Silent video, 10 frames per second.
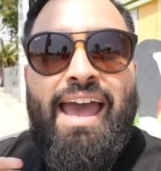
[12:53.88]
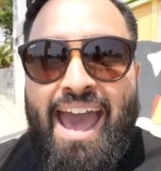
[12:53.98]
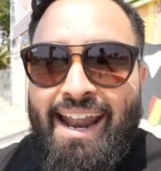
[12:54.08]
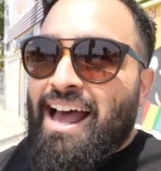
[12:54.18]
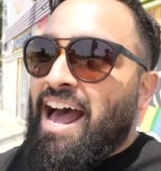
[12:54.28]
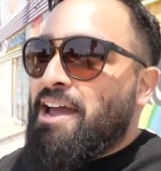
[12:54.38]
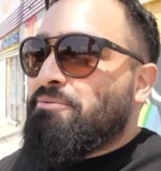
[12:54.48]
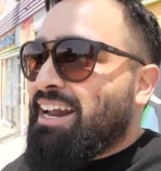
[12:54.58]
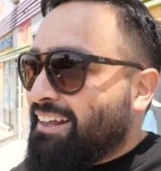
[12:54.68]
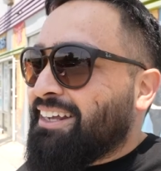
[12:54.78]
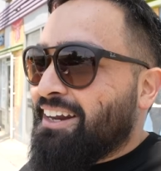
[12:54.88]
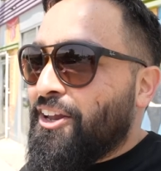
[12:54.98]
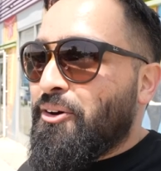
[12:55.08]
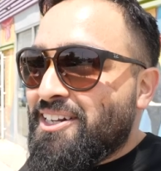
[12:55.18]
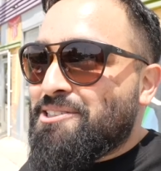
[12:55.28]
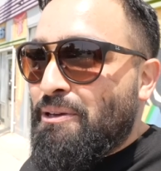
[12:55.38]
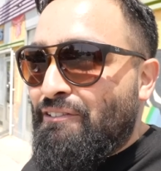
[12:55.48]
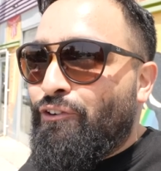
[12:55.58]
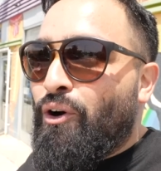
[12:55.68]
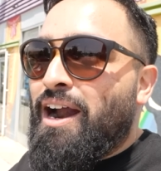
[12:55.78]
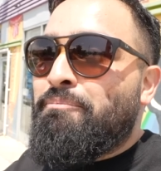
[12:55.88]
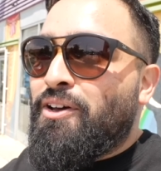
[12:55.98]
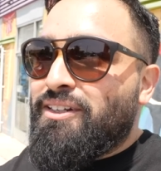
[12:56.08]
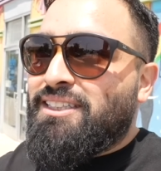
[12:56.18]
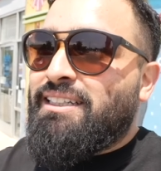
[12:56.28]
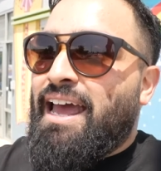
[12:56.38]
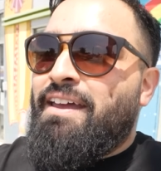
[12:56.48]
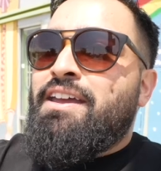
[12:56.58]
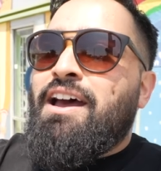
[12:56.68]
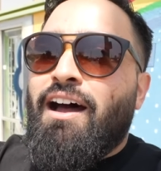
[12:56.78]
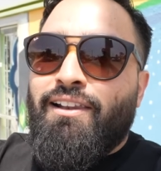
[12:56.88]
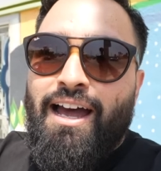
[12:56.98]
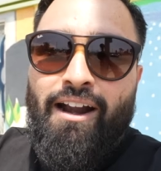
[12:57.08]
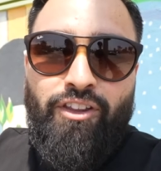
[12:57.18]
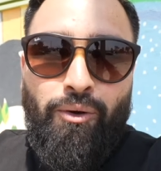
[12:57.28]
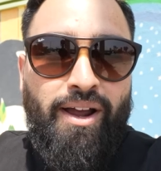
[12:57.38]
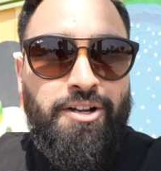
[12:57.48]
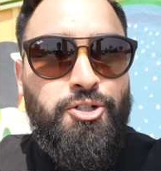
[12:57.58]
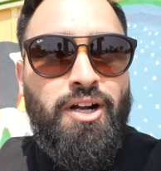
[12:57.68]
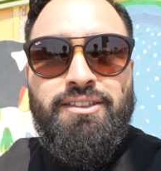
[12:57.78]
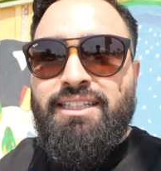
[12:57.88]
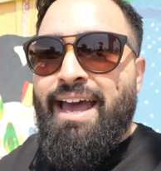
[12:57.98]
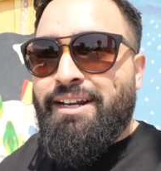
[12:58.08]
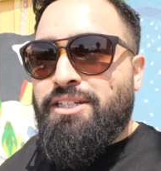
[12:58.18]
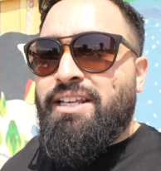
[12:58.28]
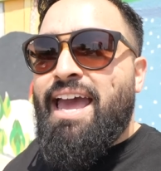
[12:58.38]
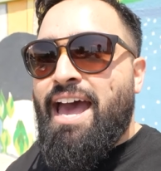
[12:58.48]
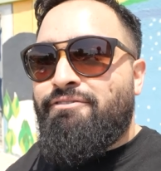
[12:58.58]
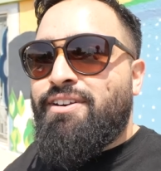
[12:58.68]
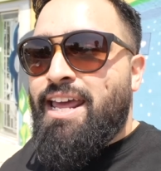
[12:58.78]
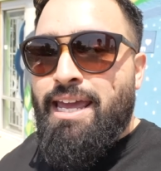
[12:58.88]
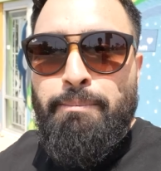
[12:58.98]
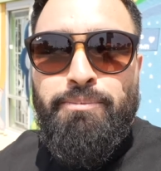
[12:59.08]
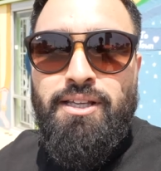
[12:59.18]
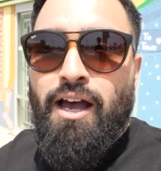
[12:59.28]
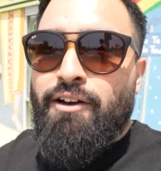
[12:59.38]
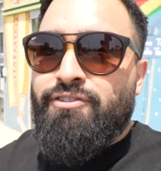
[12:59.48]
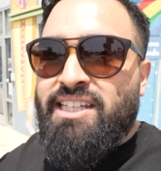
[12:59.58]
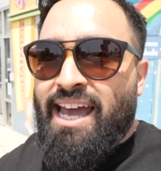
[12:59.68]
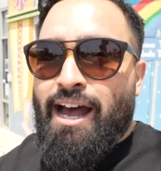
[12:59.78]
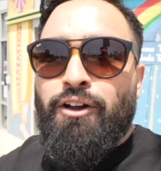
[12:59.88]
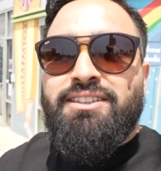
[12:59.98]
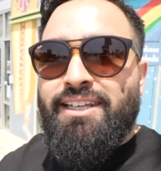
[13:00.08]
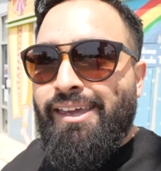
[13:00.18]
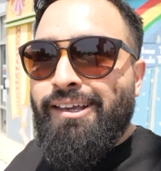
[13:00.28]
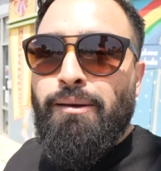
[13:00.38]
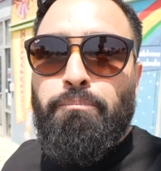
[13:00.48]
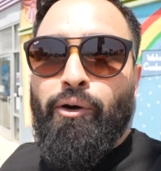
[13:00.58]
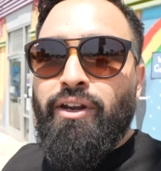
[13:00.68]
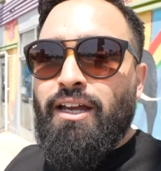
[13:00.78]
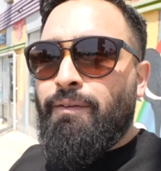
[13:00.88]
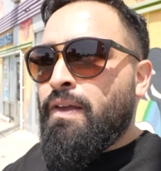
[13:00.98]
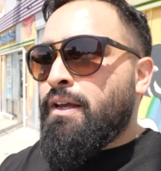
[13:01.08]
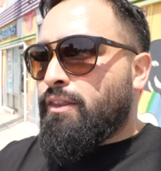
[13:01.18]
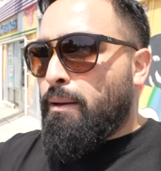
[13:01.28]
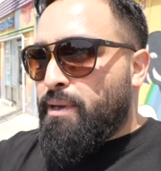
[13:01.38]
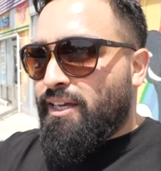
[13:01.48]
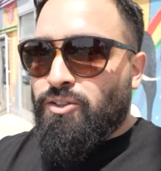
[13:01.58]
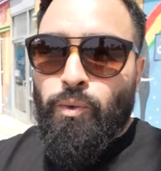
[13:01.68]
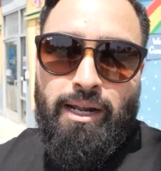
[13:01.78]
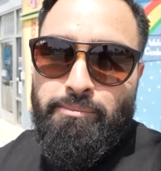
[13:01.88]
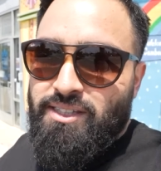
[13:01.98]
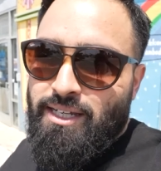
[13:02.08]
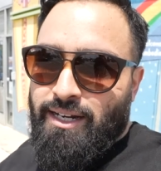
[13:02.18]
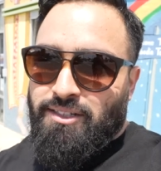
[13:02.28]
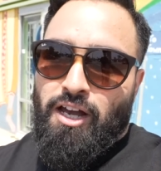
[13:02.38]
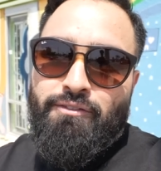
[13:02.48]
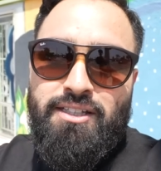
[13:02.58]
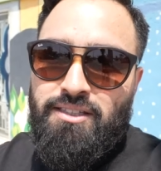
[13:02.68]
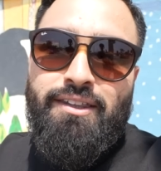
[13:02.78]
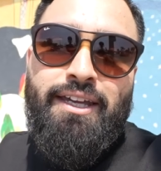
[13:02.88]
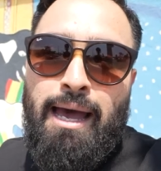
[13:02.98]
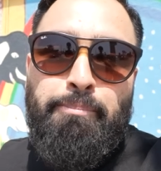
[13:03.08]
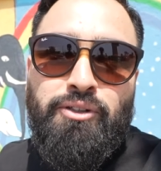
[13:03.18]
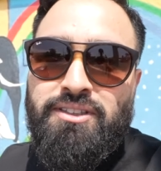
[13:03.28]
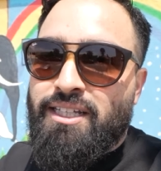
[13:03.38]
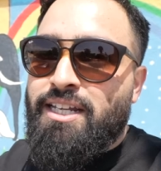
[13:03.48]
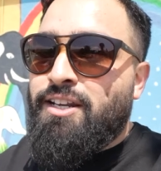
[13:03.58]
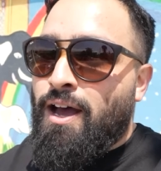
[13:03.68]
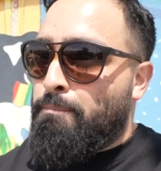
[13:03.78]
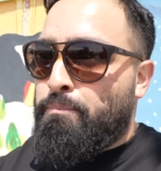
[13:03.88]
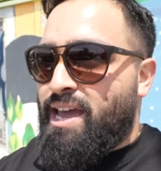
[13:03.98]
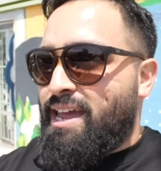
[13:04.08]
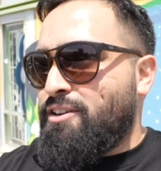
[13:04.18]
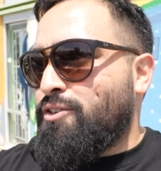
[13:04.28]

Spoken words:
Anaheim that I didn't notice before. I'm noticing that a lot of the restaurants actually have names of towns in Cambodia. The biggest one I'm seeing is obviously the capital city, Phnom Penh.